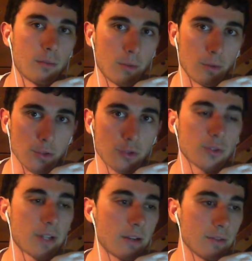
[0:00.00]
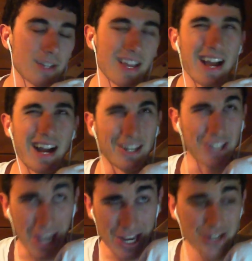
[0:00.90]
They're neutral tiles.
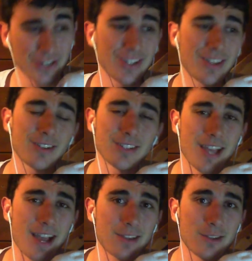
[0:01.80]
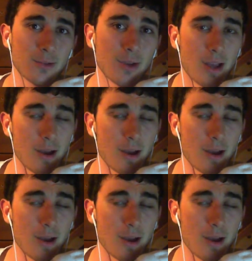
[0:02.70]
Occasionally they'll attack you,